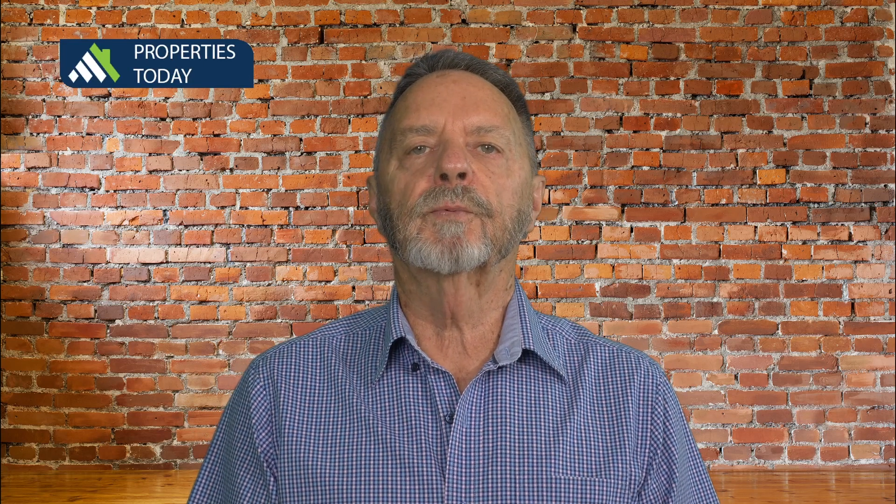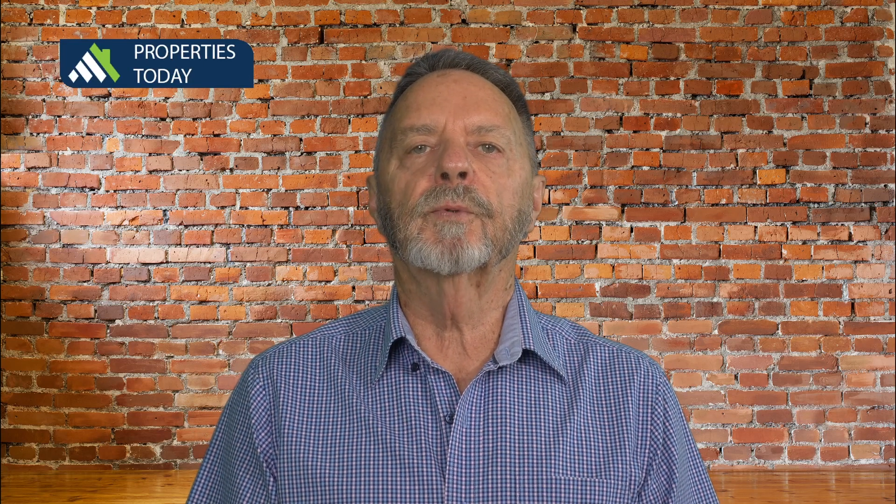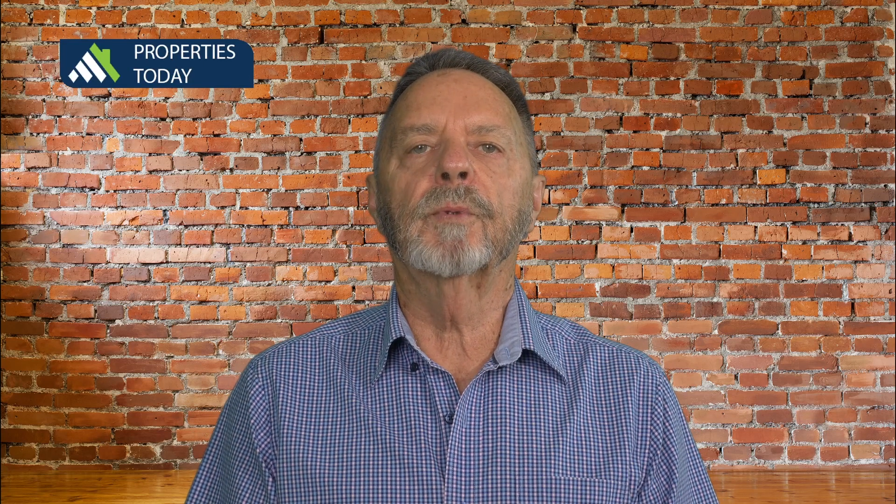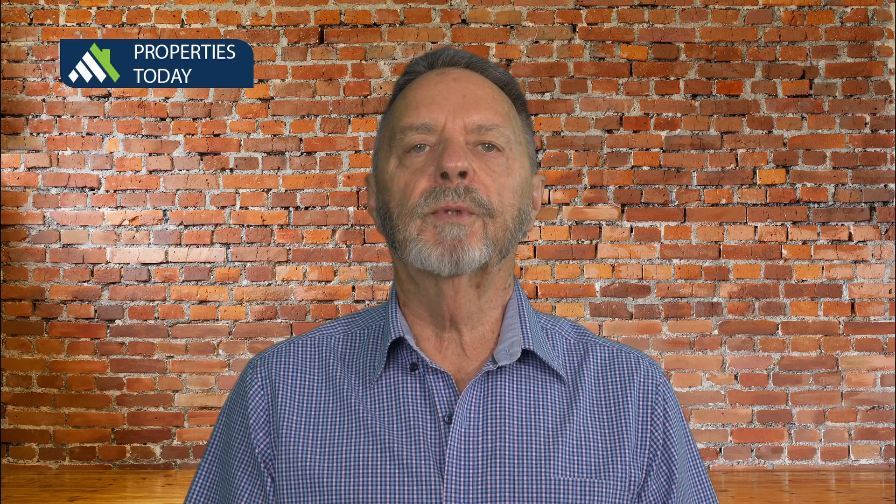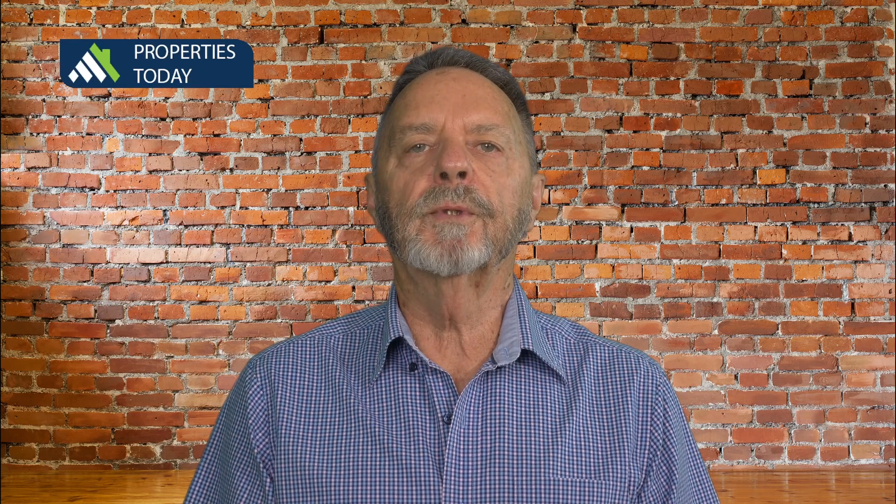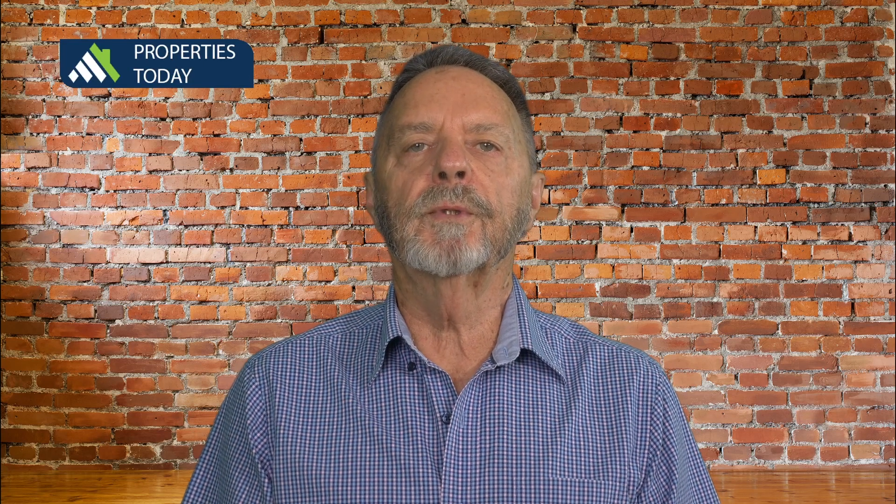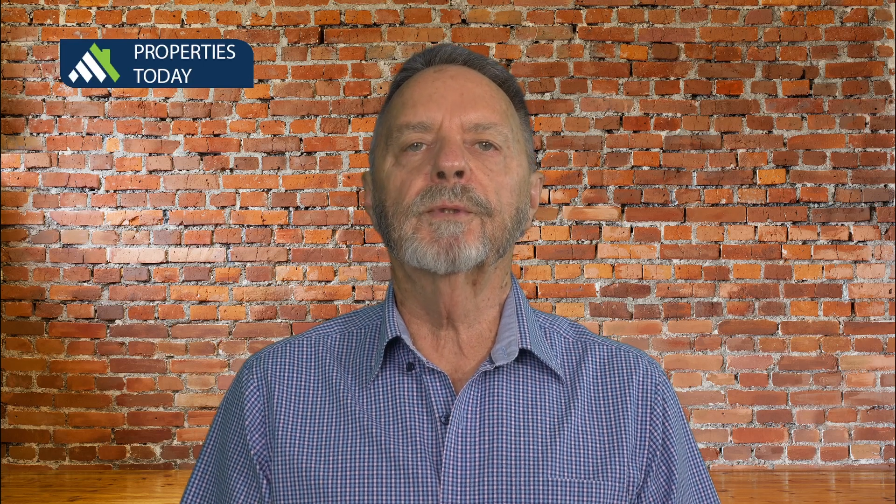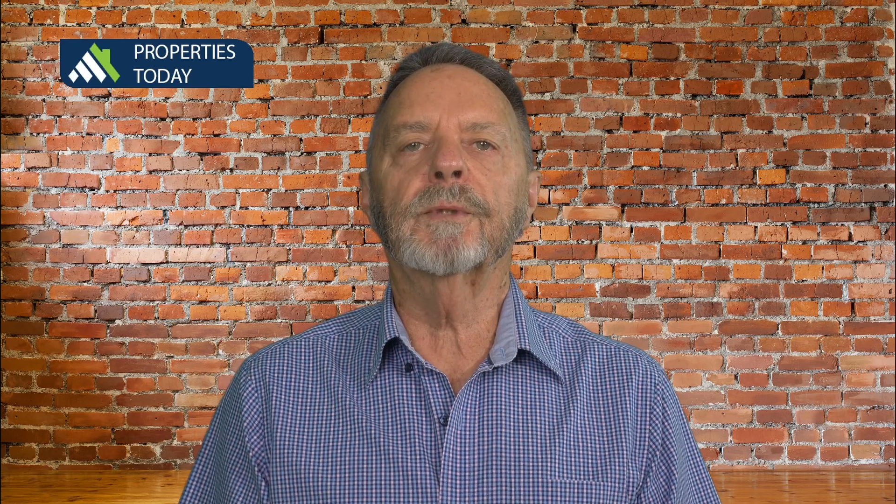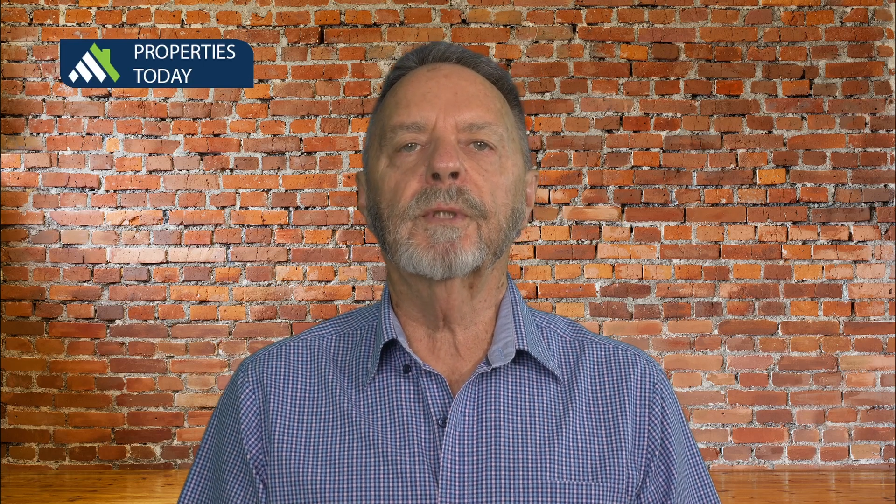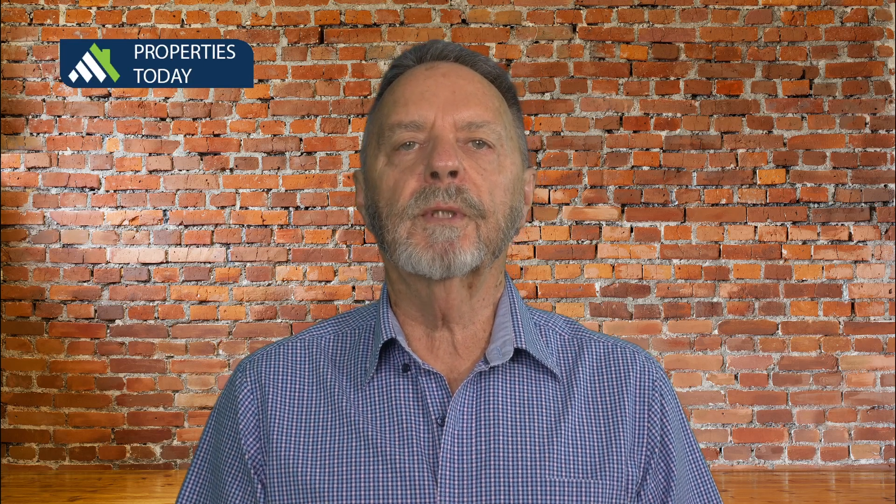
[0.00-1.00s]
we will be
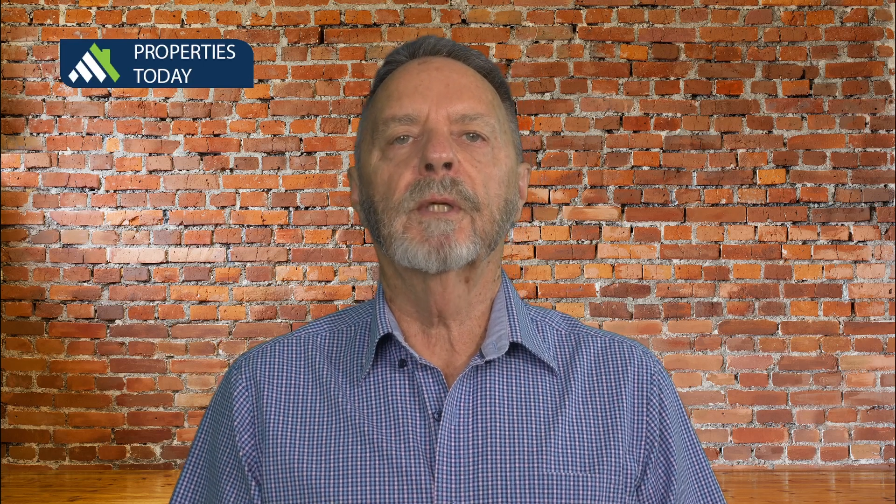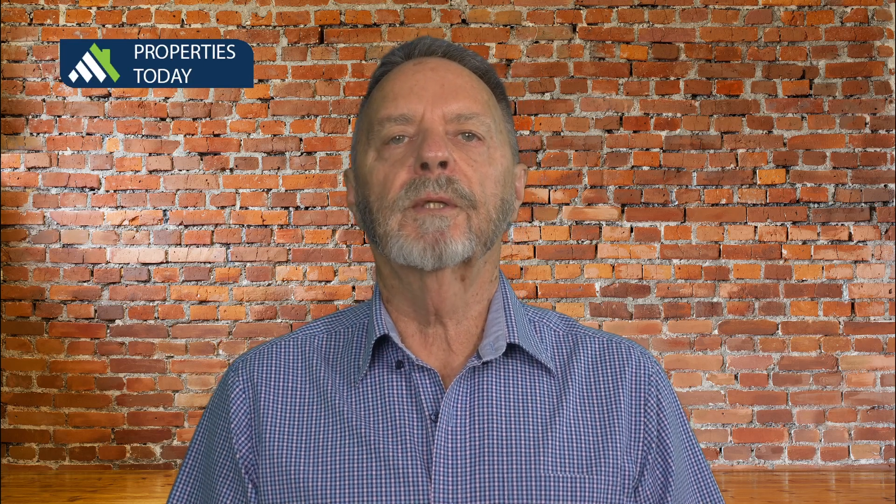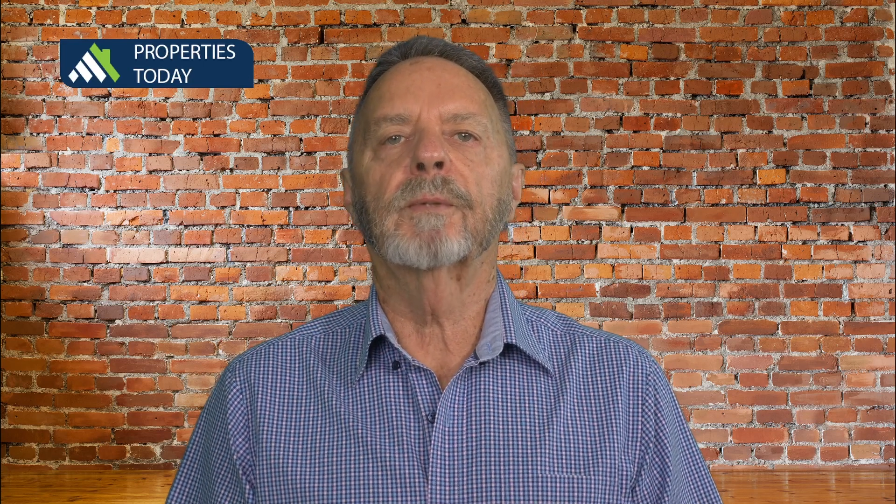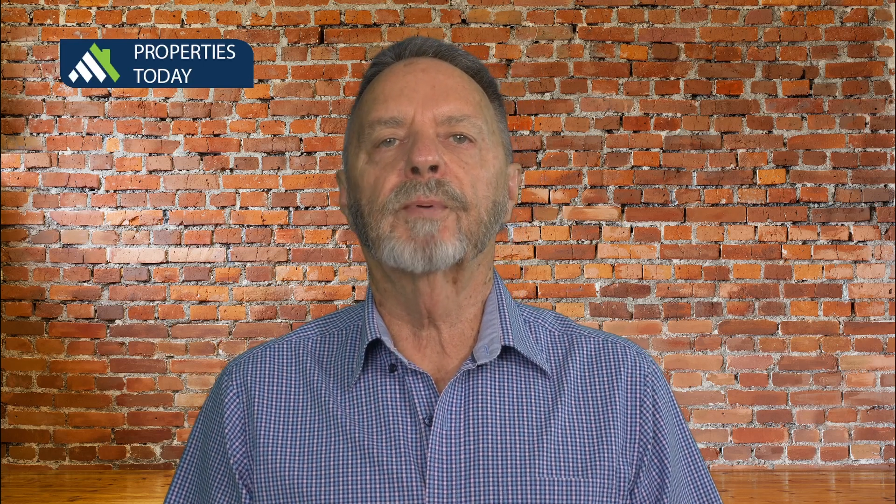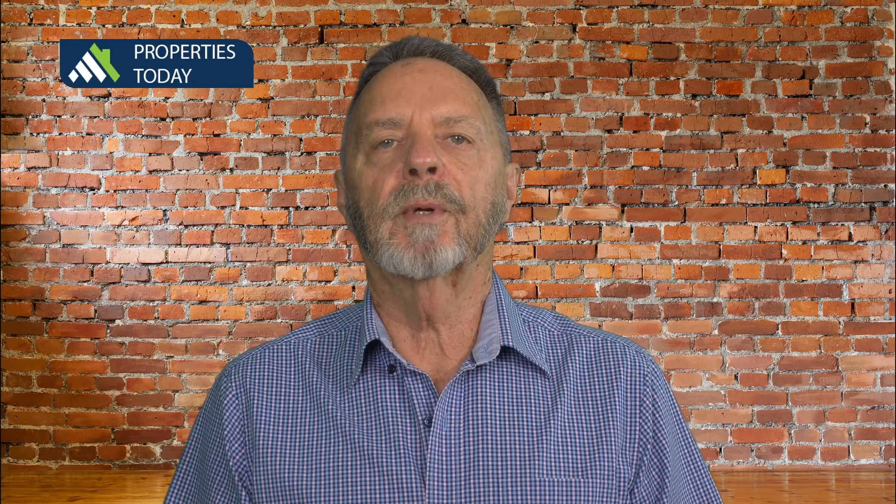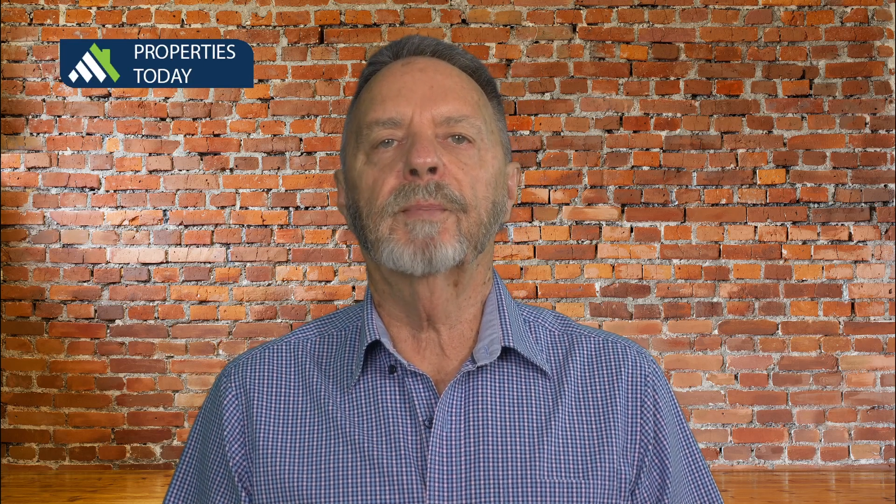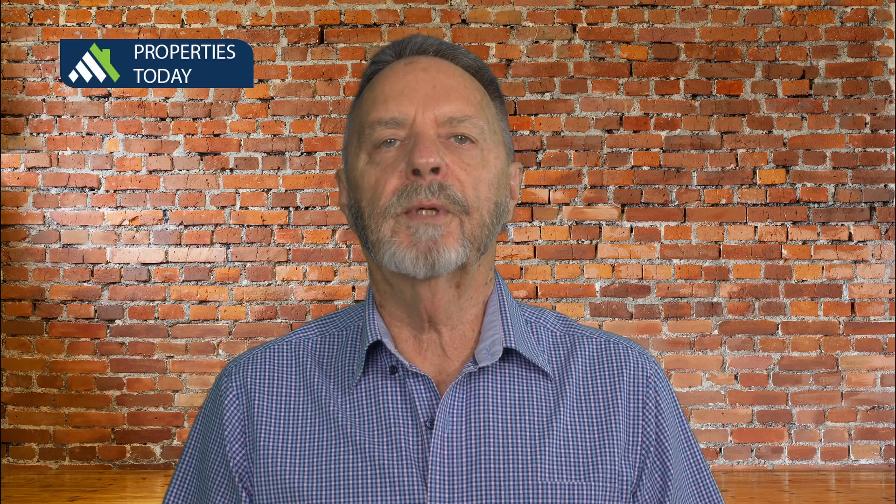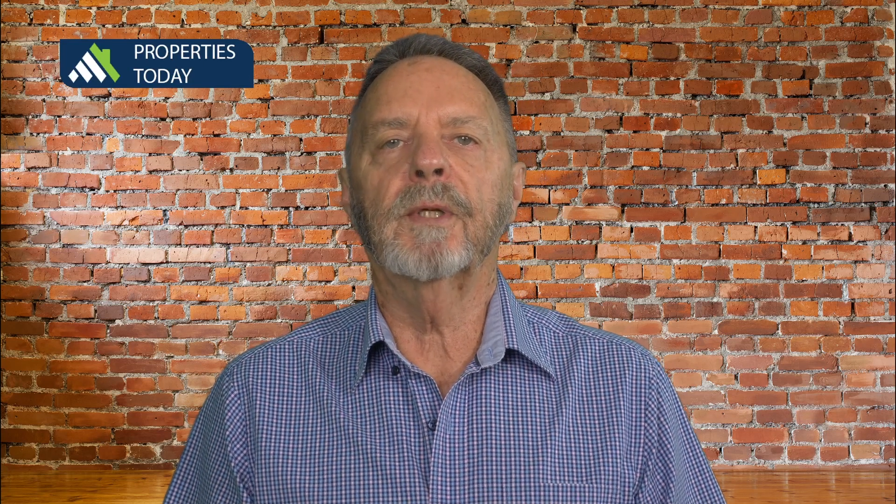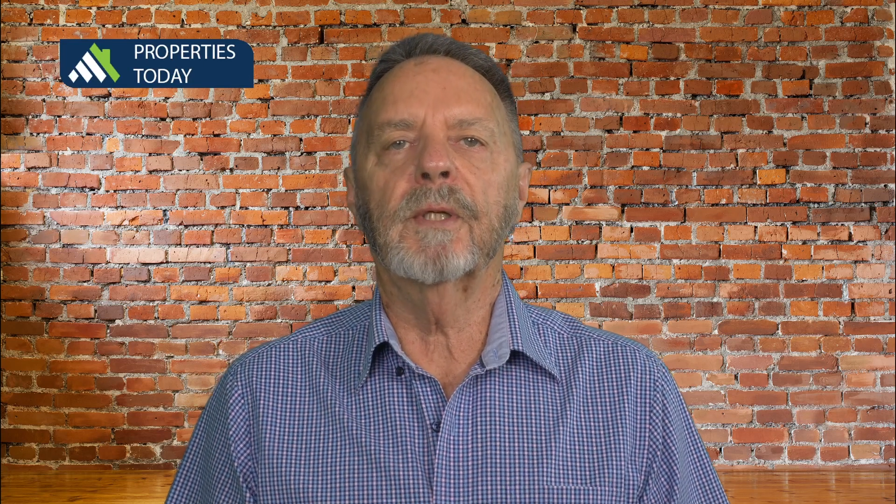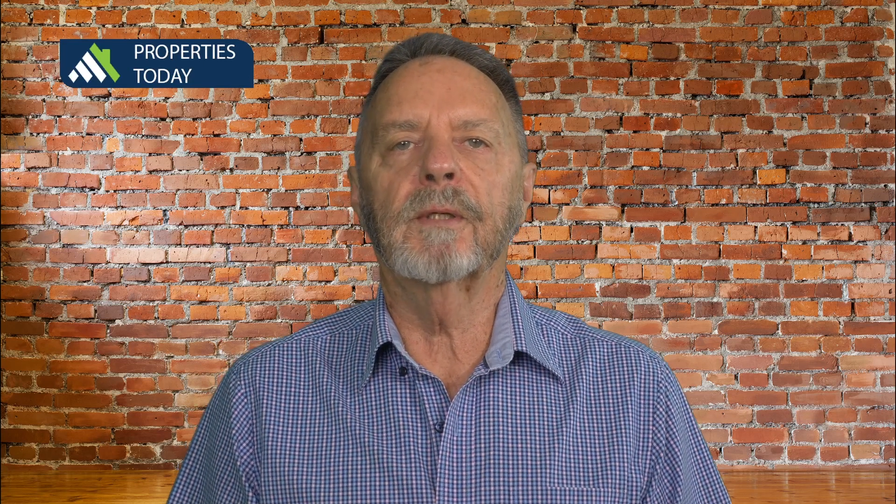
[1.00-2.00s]
using the property